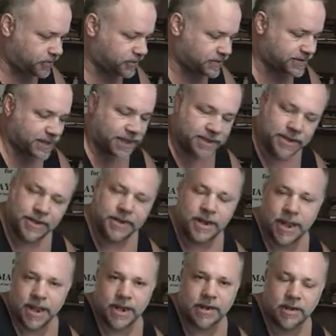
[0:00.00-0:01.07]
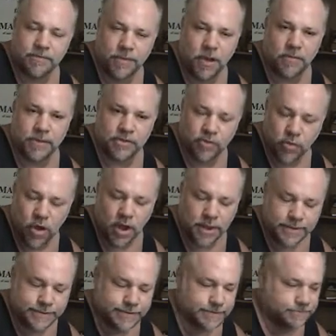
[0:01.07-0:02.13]
She just got done hanging up on me
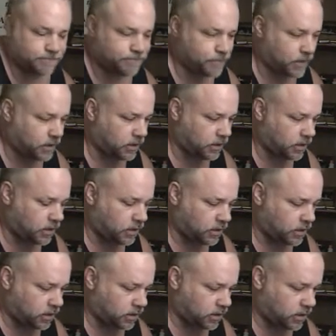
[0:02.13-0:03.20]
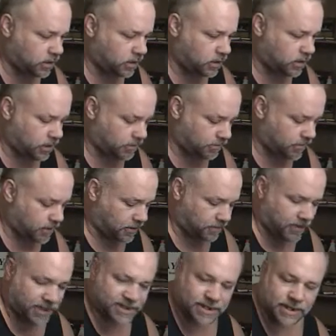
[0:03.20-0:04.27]
twice.
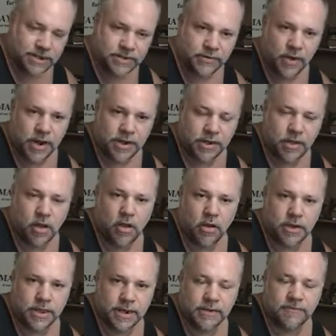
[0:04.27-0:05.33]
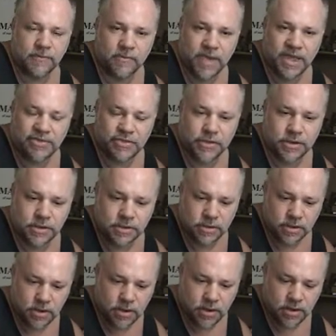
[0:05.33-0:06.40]
I'm basically trying to call to get
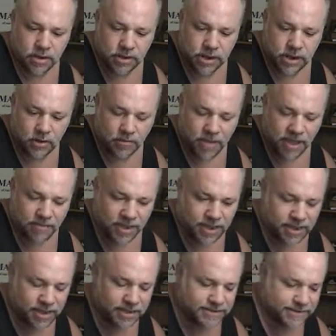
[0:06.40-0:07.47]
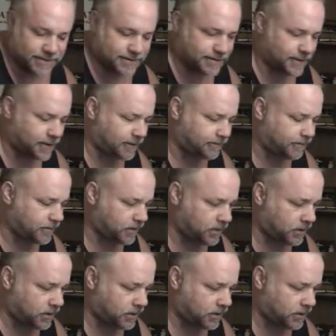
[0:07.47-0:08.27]
information, about my case and stuff.